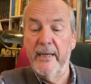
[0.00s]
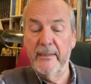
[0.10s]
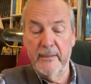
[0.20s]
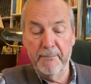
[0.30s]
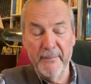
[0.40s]

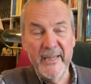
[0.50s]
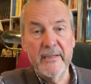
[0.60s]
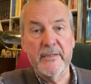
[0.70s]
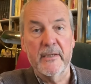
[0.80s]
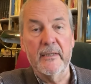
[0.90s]
In the
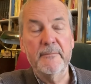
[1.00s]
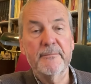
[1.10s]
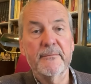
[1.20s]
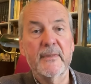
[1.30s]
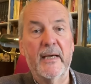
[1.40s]

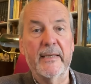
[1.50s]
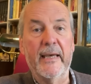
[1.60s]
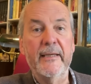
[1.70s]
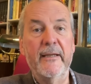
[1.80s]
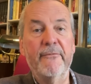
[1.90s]
meantime,
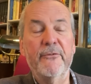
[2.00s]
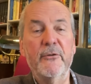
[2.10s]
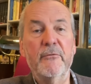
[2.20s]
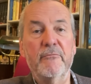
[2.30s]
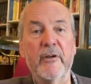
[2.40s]
again, if
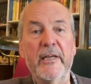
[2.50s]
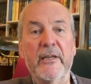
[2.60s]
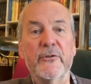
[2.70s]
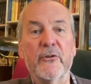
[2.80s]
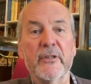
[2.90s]
you really
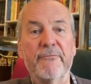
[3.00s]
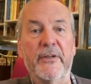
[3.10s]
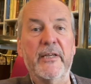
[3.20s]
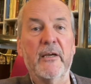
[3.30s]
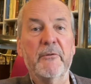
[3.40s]
enjoy the
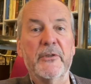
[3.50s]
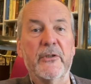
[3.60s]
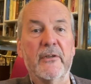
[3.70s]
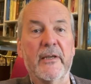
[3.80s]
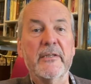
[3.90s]
video and
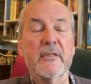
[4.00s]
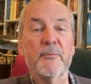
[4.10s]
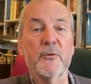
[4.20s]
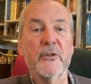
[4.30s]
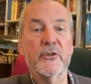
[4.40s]
you'd like to
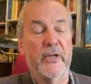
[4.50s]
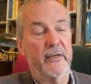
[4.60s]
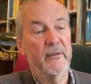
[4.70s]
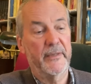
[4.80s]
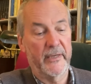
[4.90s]
support the
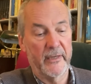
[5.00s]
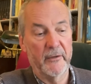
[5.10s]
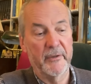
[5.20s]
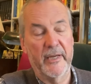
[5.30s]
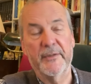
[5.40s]
channel, then
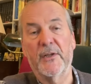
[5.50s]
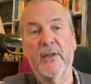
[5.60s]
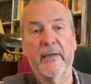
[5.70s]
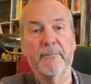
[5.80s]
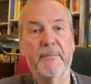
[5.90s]
go and hit the like